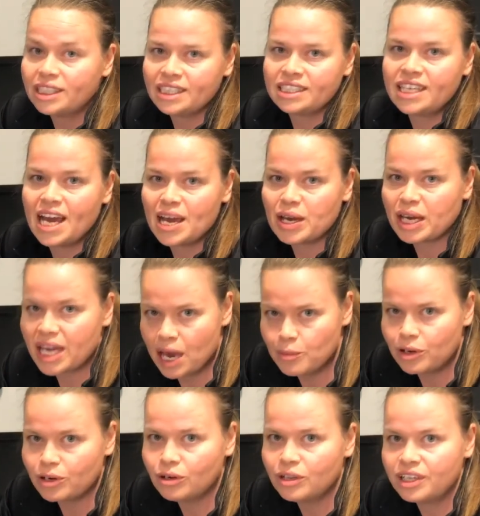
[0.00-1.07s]
tank
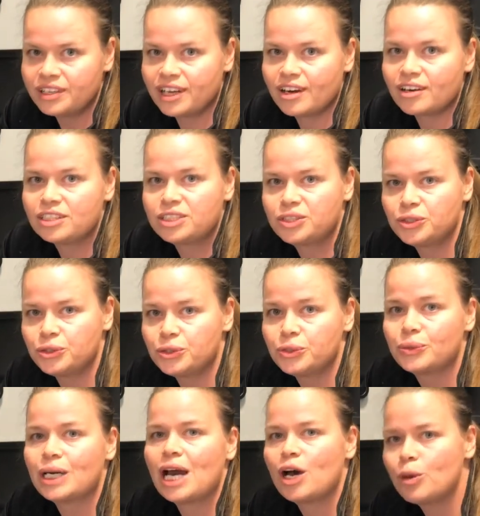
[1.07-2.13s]
chemical in there
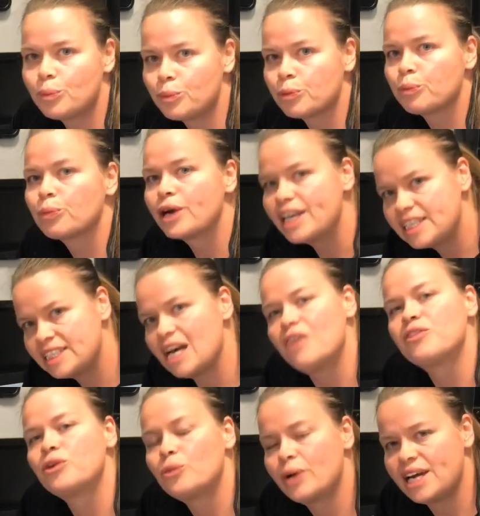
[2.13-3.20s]
to help break
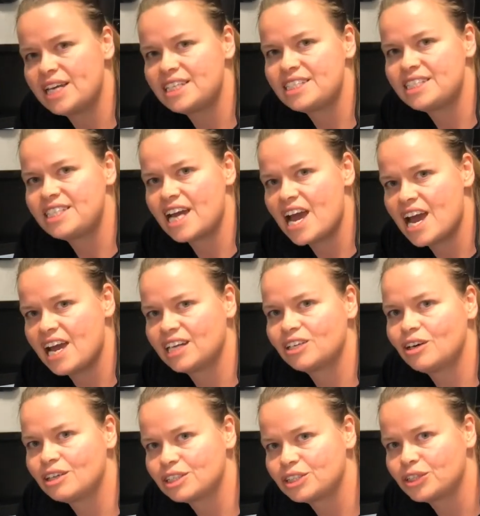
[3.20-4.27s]
down the waste and
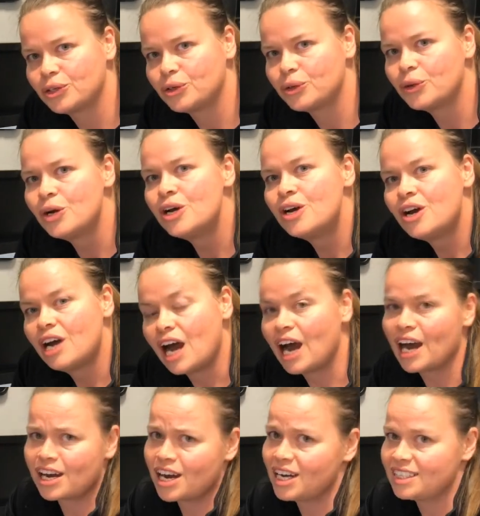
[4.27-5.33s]
also
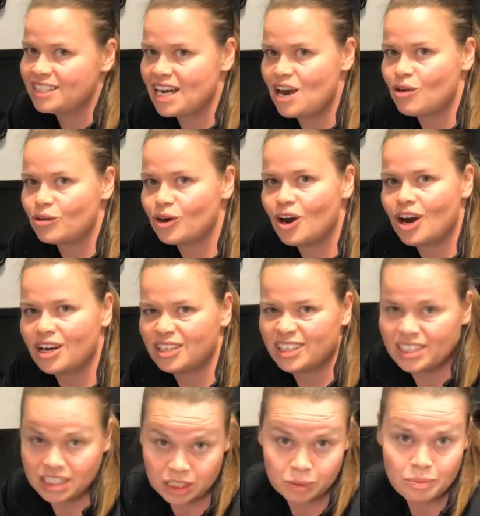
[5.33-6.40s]
cut down on
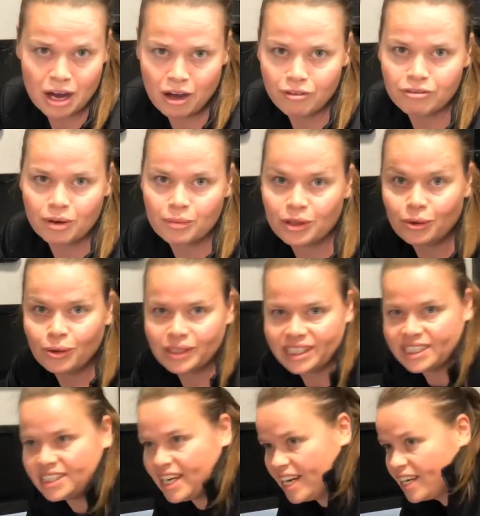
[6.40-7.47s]
the smell from the
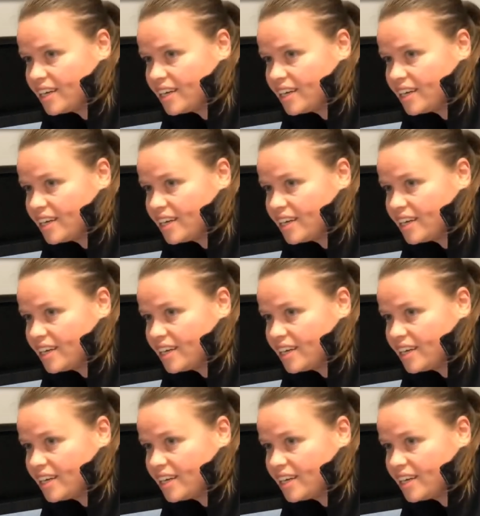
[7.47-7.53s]
holding tank.